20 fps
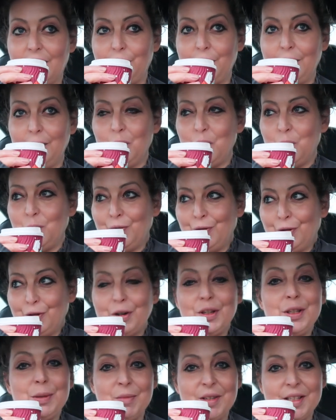I feel all
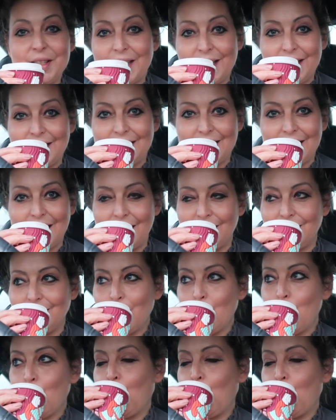Christmassy again.